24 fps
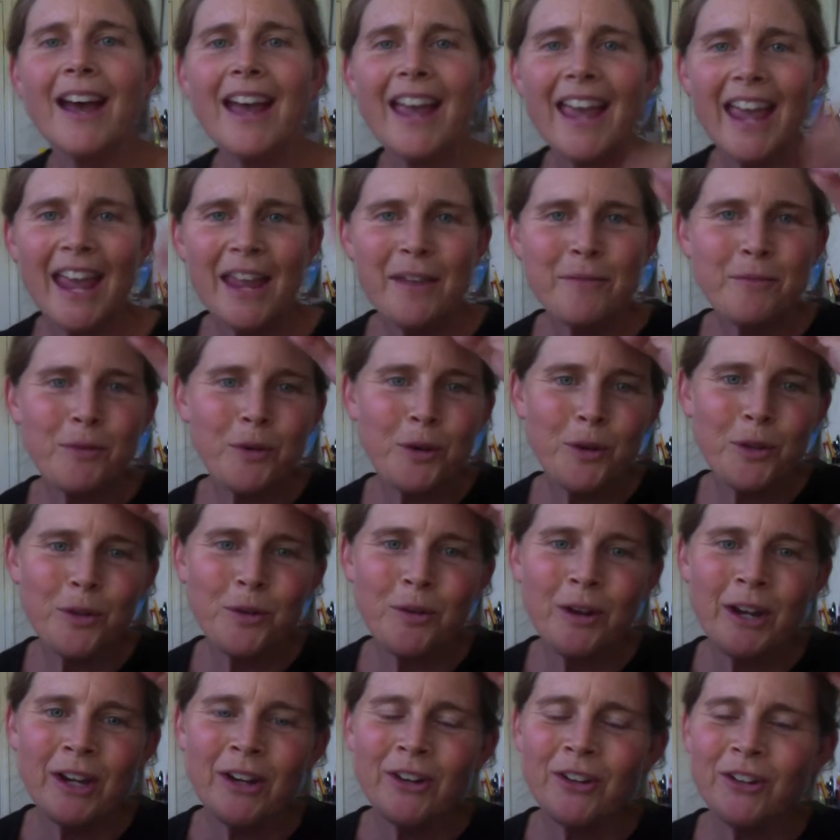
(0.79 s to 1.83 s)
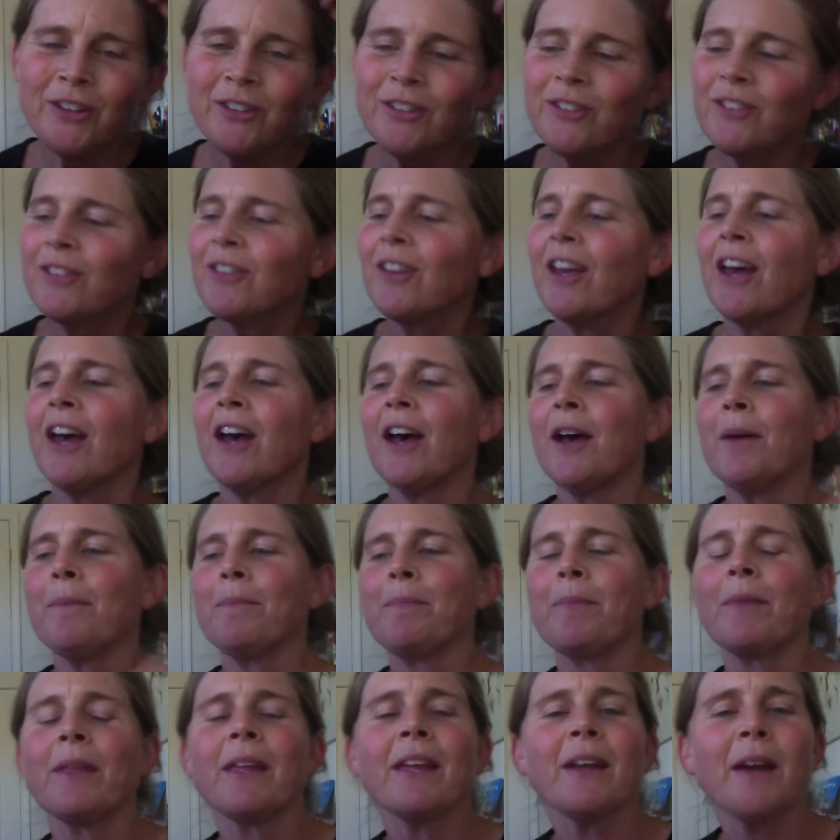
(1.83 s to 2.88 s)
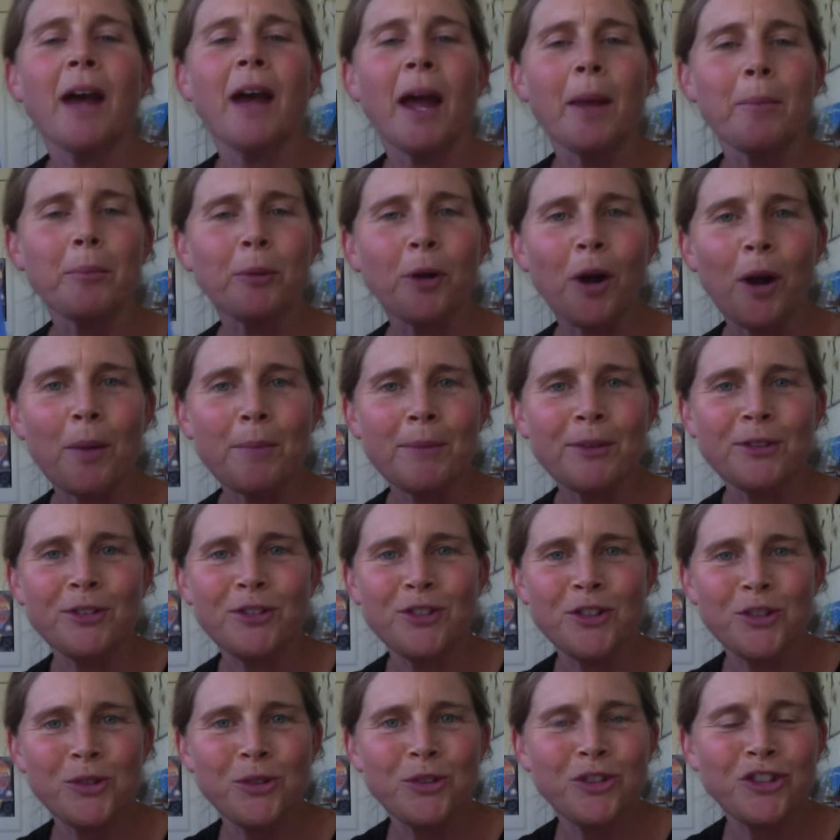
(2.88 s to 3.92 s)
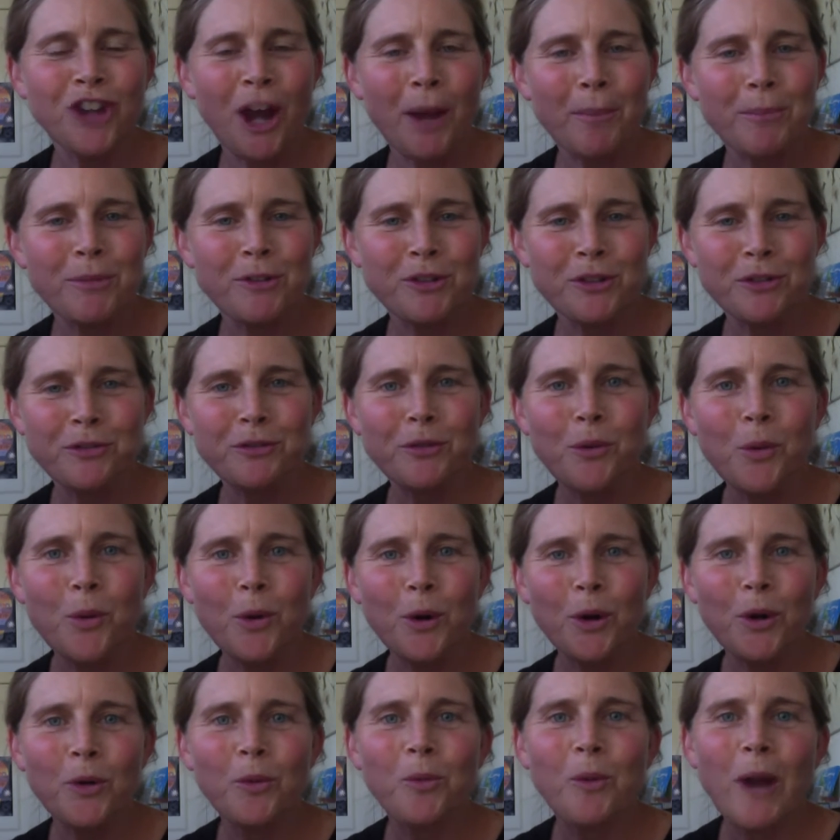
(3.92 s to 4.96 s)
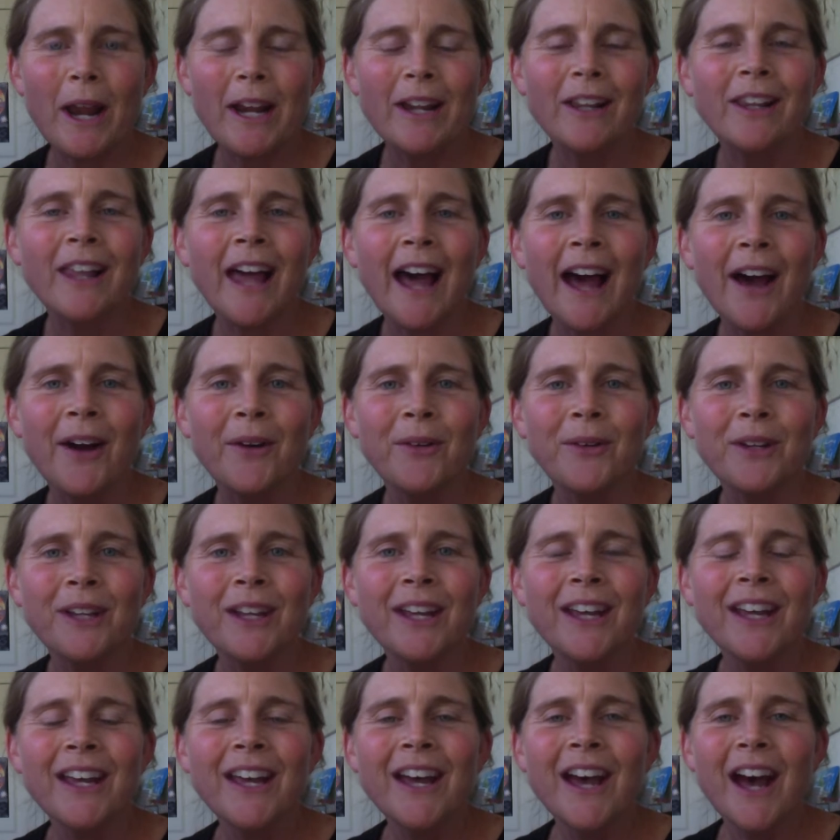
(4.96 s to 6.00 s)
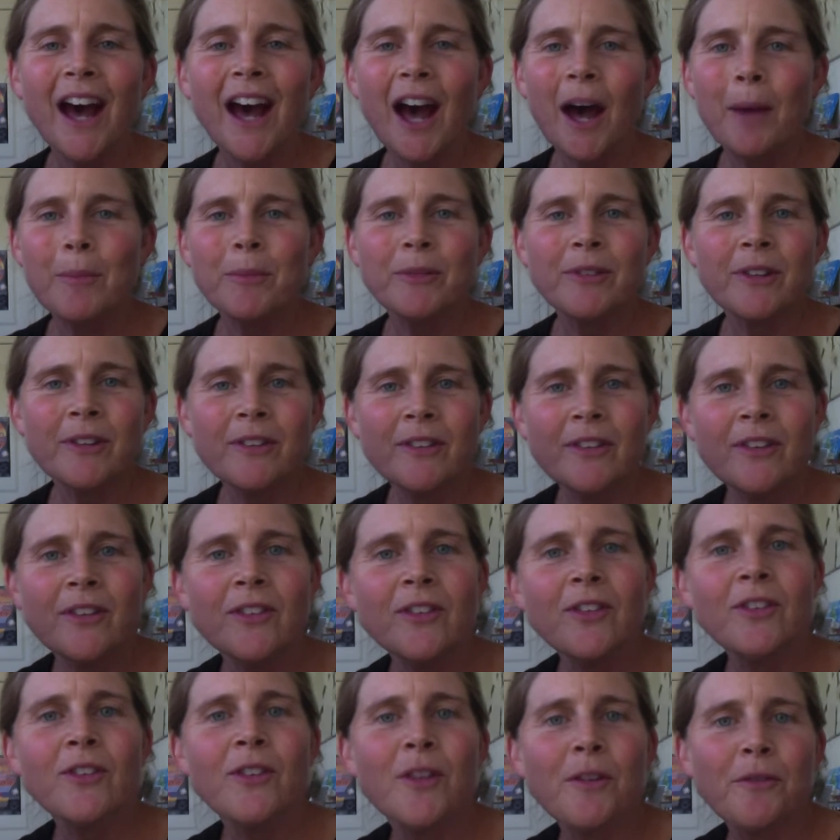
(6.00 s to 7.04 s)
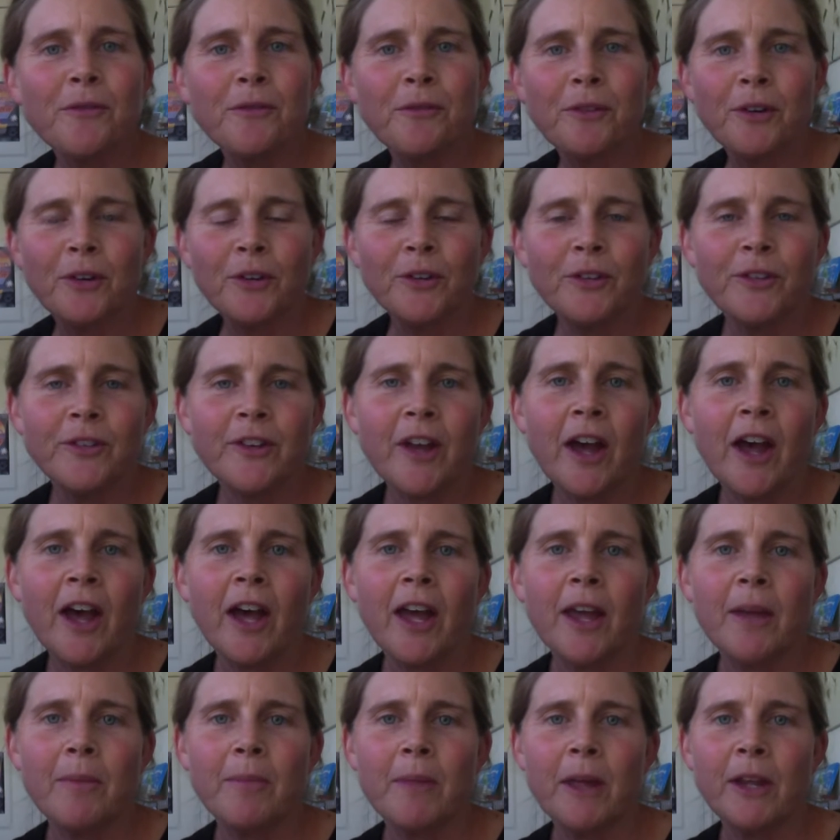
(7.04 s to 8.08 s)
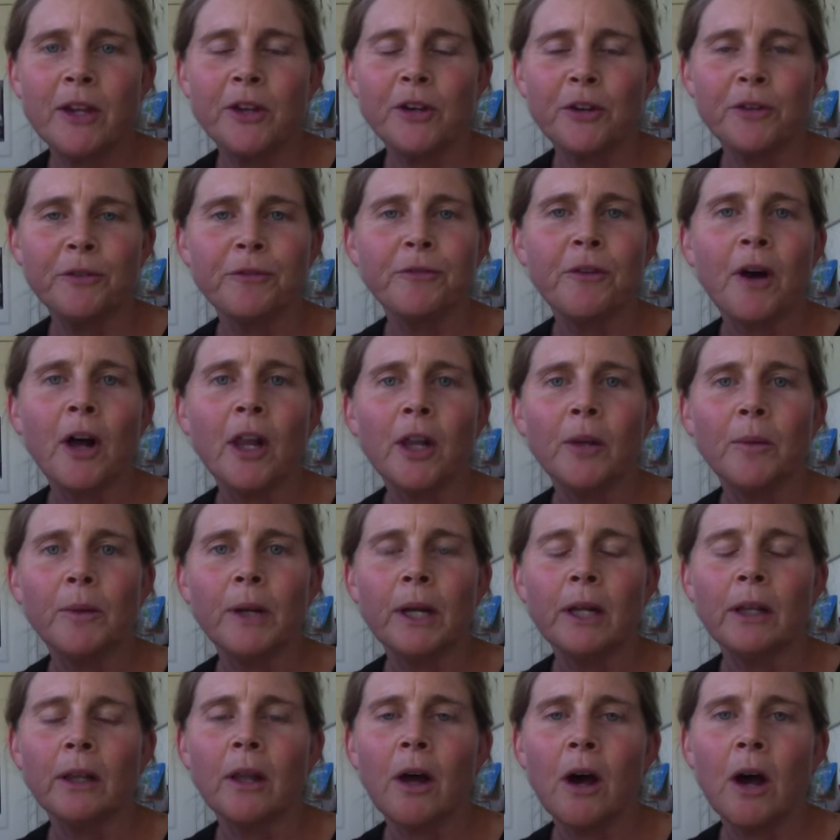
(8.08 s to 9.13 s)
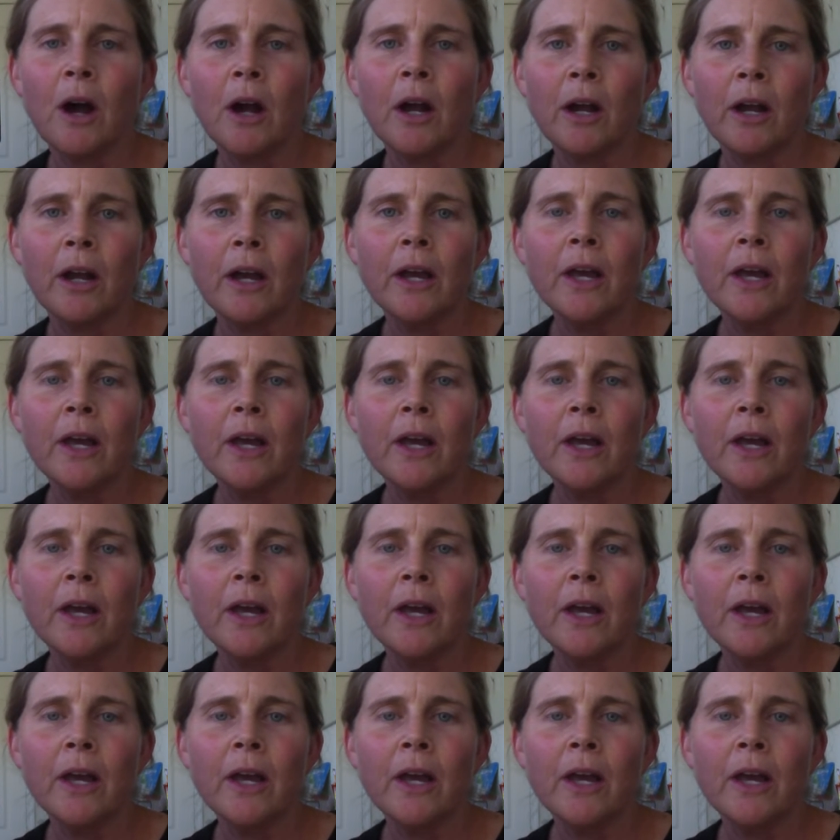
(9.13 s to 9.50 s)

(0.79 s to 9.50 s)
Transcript: Hey, fourth graders. I promised you chapter 4 read aloud. Since this is the first time that you're following along